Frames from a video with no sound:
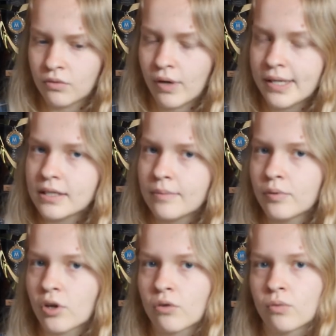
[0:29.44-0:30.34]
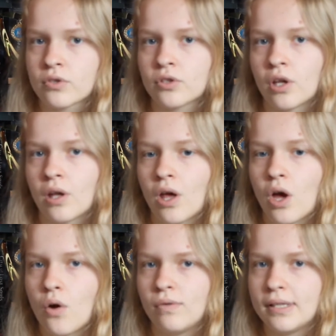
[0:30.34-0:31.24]
Writing a book was the
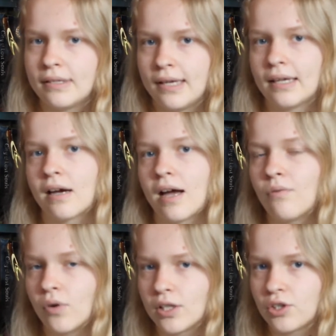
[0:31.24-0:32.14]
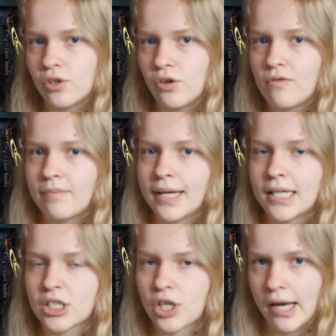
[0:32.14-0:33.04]
only thing I wanted to do with my
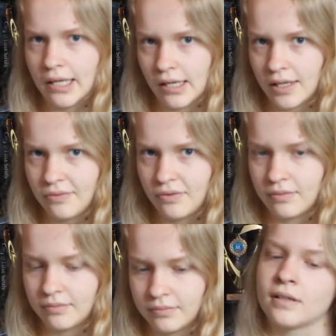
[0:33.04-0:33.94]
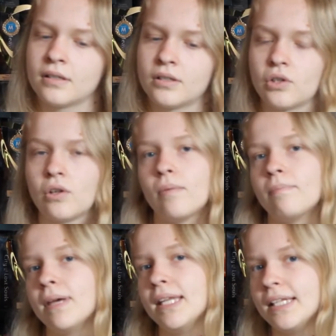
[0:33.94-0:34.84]
entire life. So
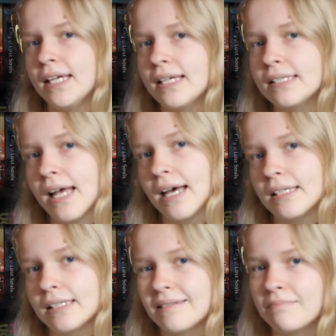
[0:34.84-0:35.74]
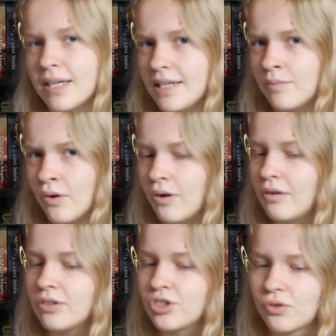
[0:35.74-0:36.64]
many years and many more
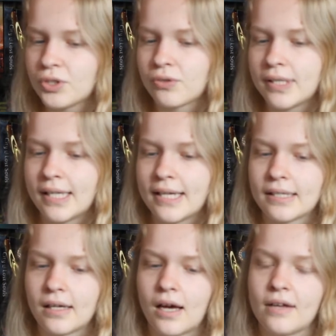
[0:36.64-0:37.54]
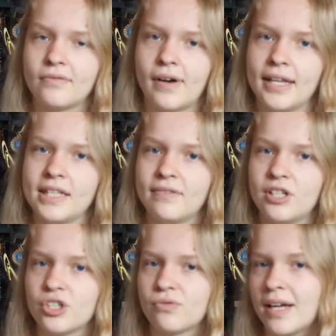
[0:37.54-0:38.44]
short stories later, I finally
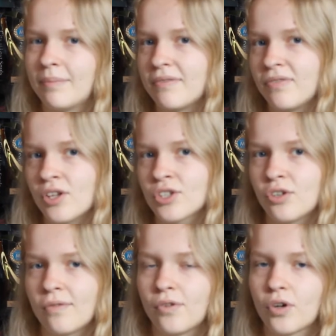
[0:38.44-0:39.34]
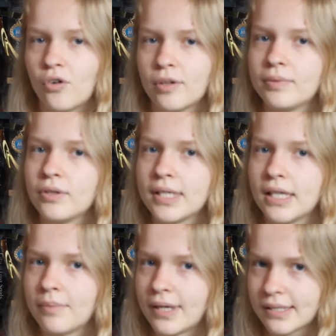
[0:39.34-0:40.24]
finished writing my first novel called Beauty
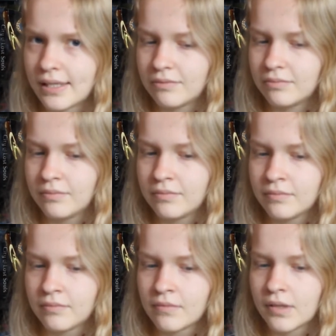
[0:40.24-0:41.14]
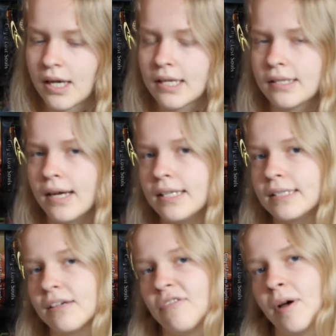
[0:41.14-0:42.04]
and the Breakdown. I decided to
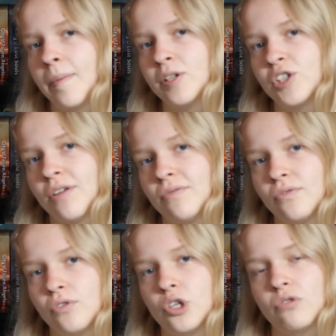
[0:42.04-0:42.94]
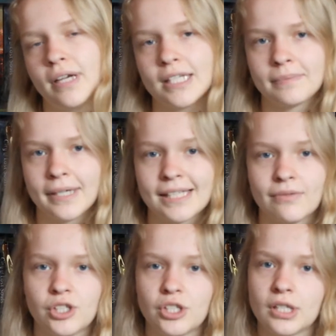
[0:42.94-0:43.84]
self-publish it through CreateSpace,
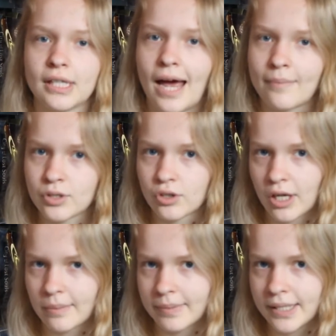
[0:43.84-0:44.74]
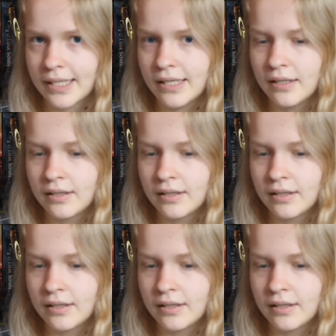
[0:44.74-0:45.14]
which is an Amazon company.